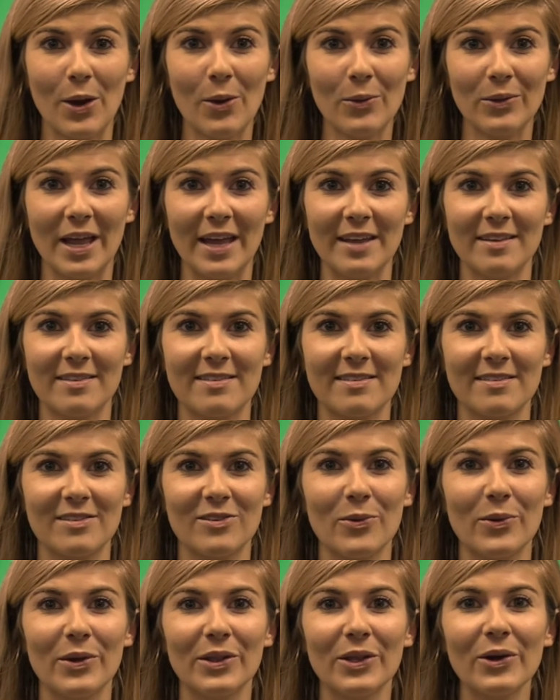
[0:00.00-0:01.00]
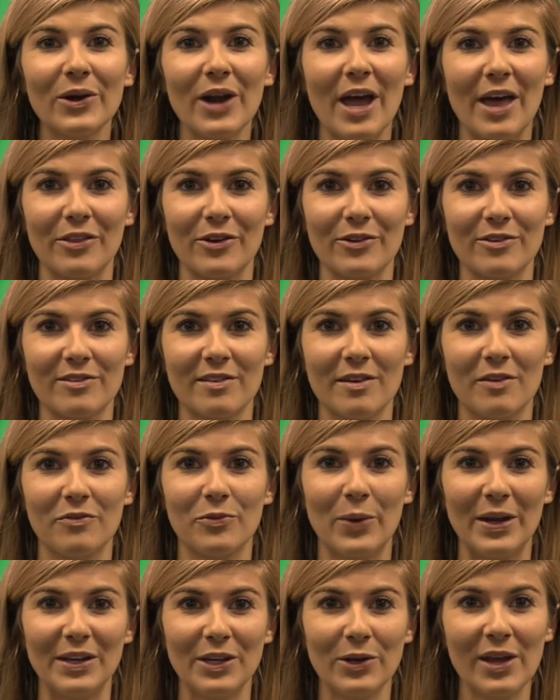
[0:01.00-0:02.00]
go lights to alert others of
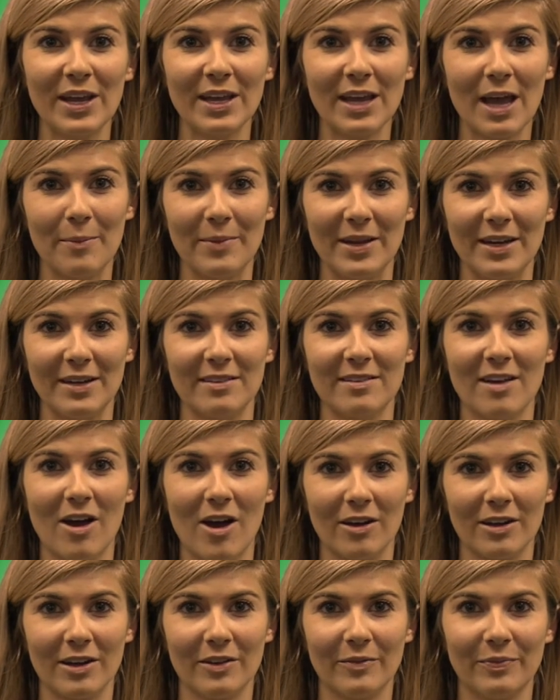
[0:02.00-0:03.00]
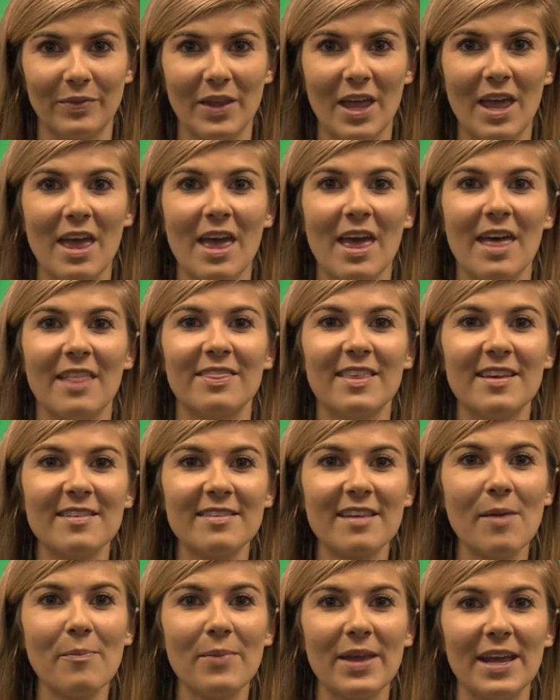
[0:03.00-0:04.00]
when you can come in and talk.
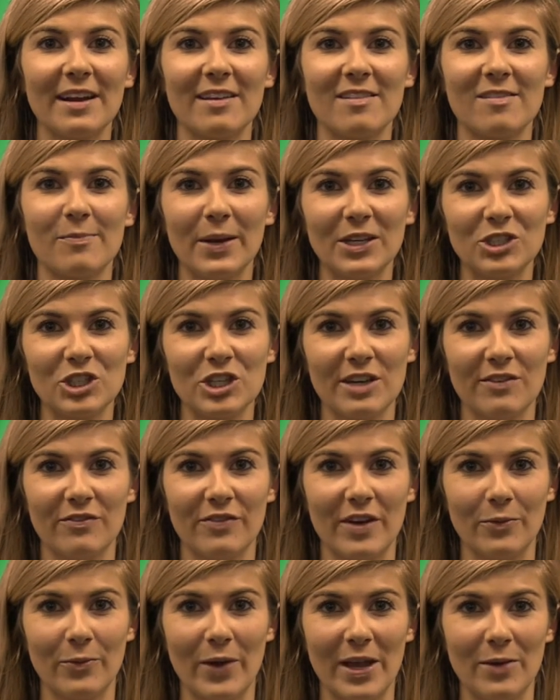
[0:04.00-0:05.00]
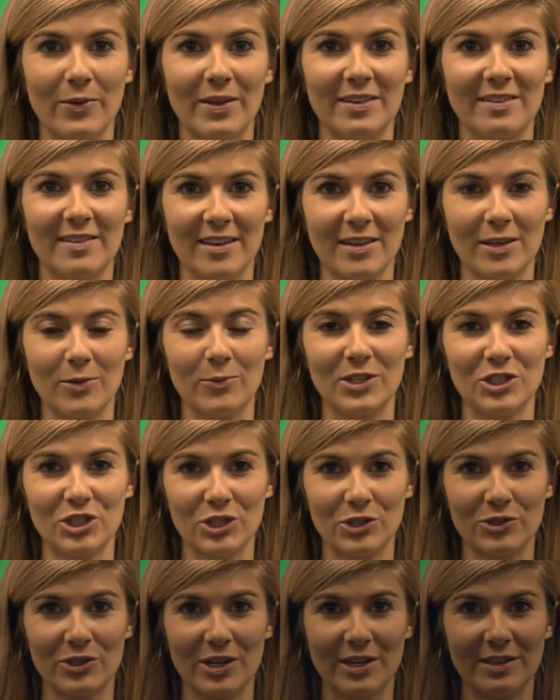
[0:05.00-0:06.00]
This can be an especially fun way when dealing with
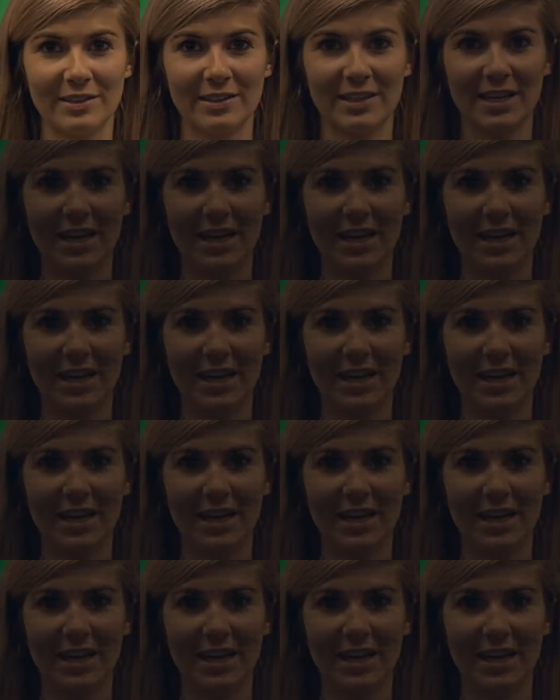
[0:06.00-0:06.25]
children.